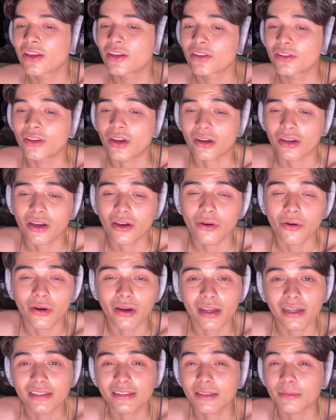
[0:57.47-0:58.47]
Y'all could go
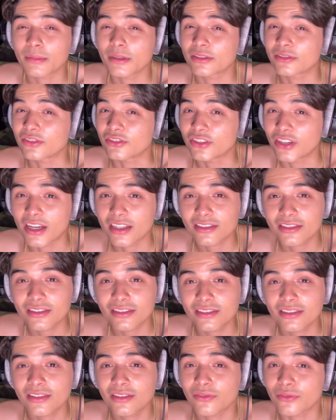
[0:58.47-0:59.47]
ahead and send me a
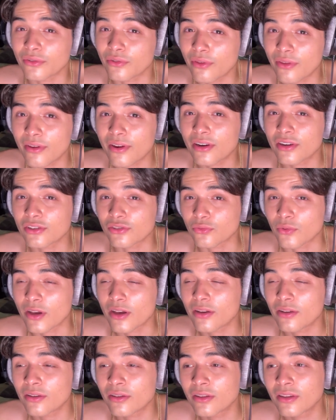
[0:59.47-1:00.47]
suggestion through there as
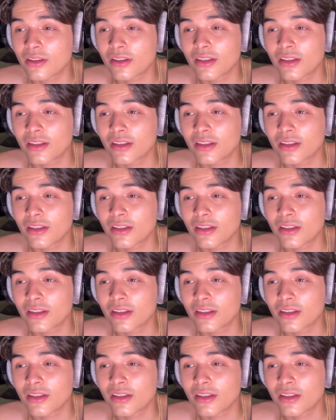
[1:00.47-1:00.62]
well.